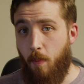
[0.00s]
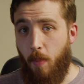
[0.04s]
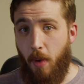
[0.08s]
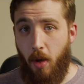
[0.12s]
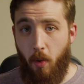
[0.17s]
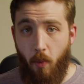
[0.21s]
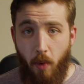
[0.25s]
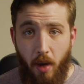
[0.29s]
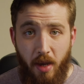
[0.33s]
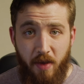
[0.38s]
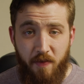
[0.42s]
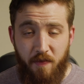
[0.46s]
my
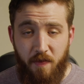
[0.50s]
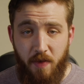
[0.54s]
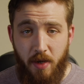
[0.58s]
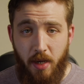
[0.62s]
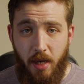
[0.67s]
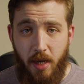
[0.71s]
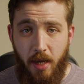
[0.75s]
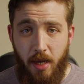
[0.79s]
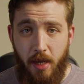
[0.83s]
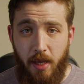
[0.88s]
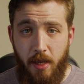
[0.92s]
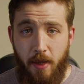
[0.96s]
wife and
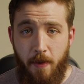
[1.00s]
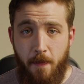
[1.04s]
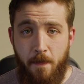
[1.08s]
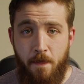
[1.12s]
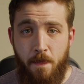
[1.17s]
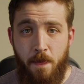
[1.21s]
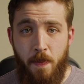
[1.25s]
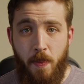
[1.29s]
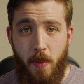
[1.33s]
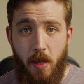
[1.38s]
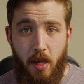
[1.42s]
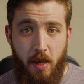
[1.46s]
I
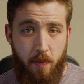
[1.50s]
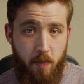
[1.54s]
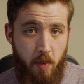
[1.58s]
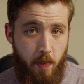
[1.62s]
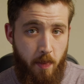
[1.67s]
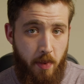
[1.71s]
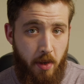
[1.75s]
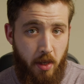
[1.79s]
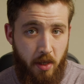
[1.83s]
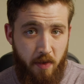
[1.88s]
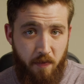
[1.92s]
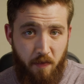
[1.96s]
have
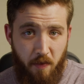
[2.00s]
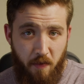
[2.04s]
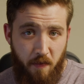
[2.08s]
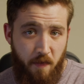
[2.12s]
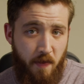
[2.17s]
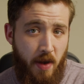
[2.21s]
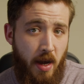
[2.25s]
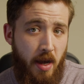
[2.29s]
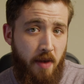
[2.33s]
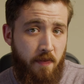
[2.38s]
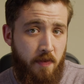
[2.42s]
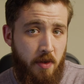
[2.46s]
been married for
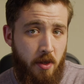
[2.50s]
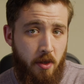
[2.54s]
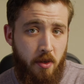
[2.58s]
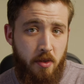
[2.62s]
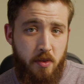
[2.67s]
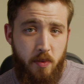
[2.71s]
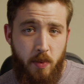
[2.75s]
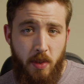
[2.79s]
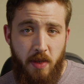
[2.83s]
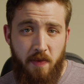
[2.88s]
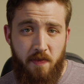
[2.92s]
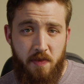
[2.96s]
5
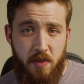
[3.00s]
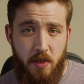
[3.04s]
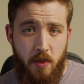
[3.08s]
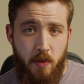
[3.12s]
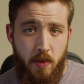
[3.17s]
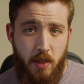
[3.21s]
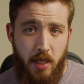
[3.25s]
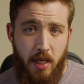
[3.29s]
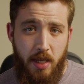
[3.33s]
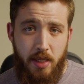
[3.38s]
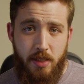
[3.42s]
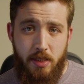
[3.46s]
years. We have 2
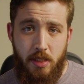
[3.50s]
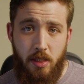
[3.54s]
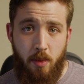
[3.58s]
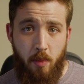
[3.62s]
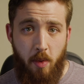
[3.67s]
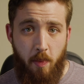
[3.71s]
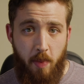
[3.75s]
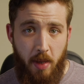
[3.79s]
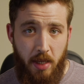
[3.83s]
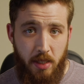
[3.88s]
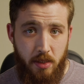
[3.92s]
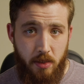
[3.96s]
kids, and I'm
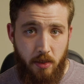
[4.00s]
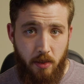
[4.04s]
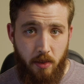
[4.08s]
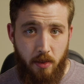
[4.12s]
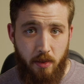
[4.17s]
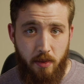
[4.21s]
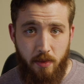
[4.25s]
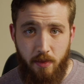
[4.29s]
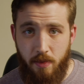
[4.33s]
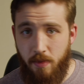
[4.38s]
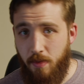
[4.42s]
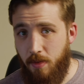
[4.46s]
a
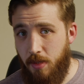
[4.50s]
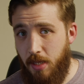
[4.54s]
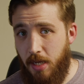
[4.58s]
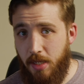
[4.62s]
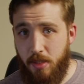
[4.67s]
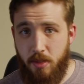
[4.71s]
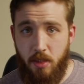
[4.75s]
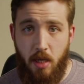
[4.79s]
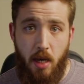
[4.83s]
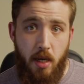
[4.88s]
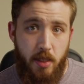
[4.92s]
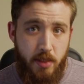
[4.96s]
painter.
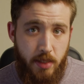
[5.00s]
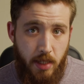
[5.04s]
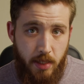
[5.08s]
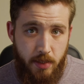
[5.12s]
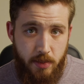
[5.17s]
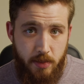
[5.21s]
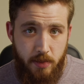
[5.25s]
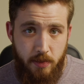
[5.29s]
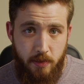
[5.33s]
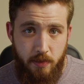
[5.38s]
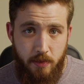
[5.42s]
That's context.